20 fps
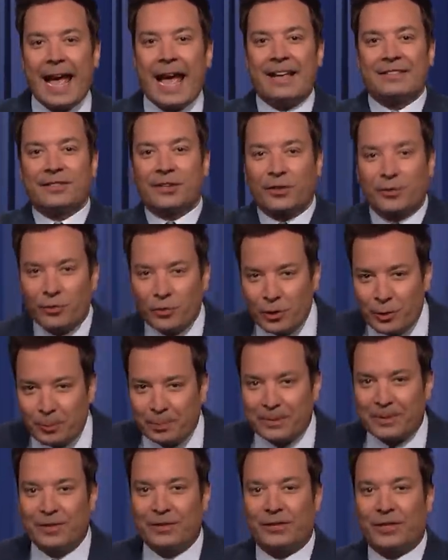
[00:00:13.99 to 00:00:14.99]
as a
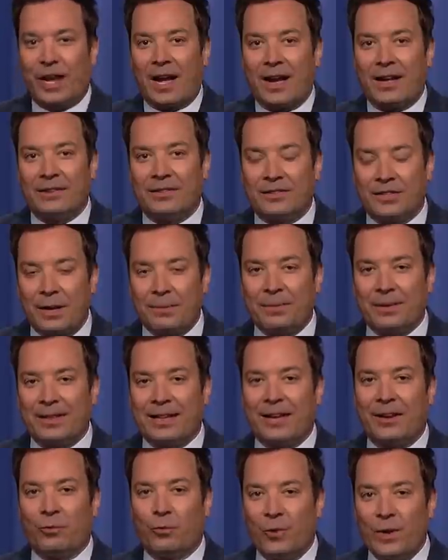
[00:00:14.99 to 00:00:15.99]
group, decide something
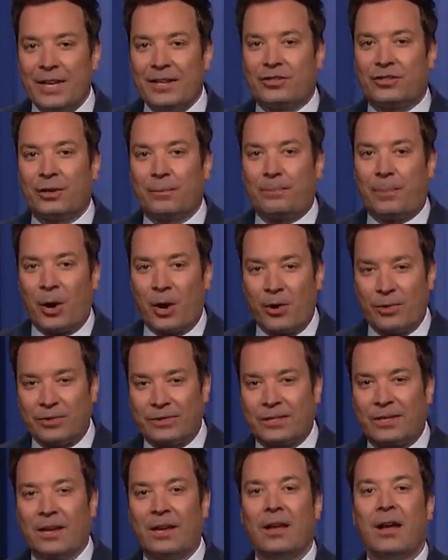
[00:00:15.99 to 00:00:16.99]
that we should
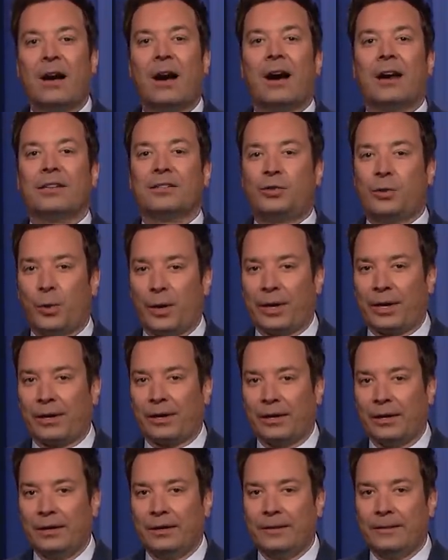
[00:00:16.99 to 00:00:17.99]
post on Twitter.